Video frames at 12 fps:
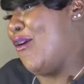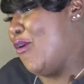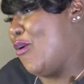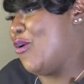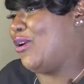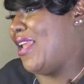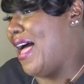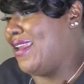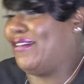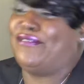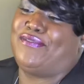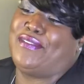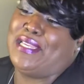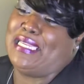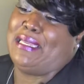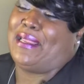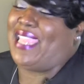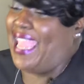whole lot of
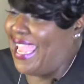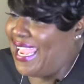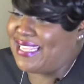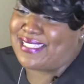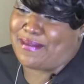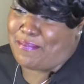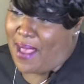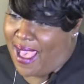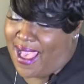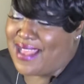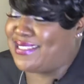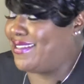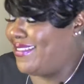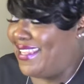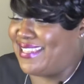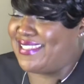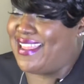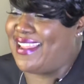cakes and pies and
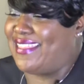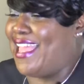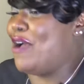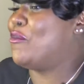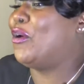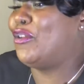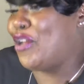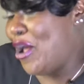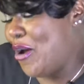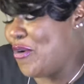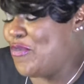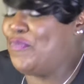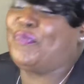things like that. Well, no,